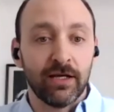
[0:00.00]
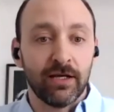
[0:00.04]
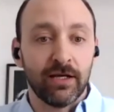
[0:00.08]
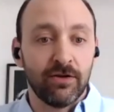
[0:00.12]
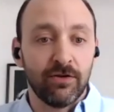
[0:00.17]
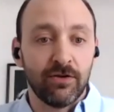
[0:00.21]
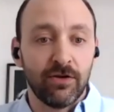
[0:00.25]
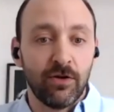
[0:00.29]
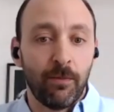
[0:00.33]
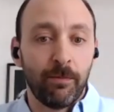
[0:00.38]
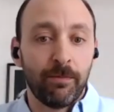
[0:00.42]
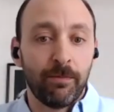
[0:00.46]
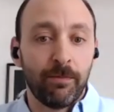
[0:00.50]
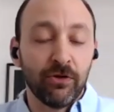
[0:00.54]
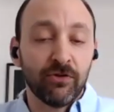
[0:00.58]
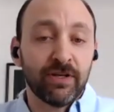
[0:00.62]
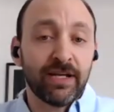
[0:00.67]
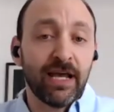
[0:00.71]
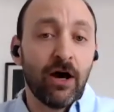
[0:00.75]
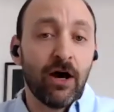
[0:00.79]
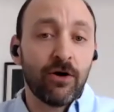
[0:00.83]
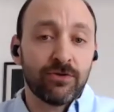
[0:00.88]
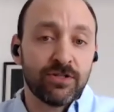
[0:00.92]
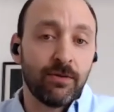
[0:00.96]
you know, building
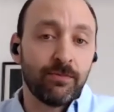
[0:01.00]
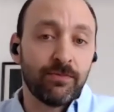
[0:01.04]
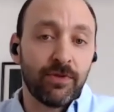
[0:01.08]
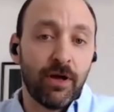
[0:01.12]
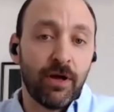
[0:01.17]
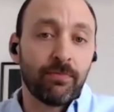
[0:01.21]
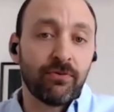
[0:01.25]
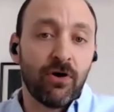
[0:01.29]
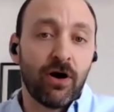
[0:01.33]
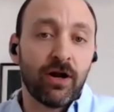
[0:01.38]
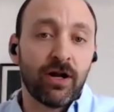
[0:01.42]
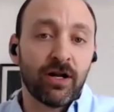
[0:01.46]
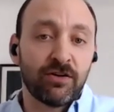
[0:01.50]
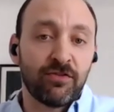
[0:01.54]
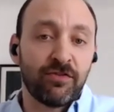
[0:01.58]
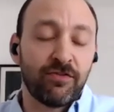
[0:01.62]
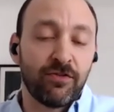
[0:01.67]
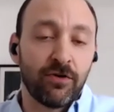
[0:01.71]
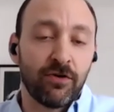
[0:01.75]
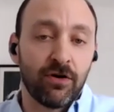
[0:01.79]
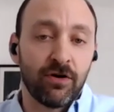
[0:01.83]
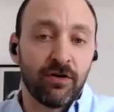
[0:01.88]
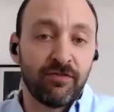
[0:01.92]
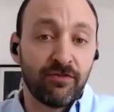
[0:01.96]
out a product
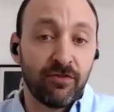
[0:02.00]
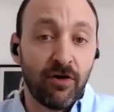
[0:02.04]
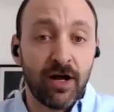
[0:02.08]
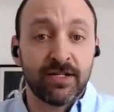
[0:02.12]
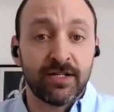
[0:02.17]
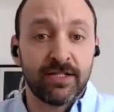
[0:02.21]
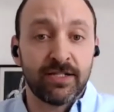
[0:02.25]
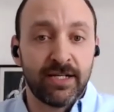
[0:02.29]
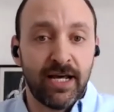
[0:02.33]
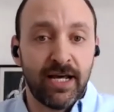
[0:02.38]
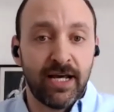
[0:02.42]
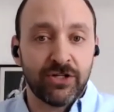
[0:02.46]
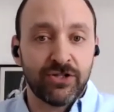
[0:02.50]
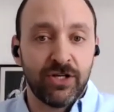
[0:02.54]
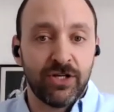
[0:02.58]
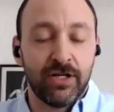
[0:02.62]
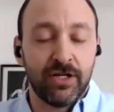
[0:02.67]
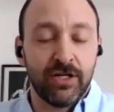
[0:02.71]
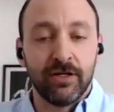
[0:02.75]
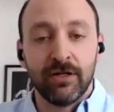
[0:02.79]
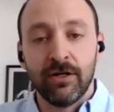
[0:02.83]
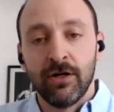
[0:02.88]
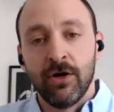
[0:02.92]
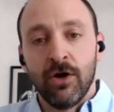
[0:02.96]
for fraud detection,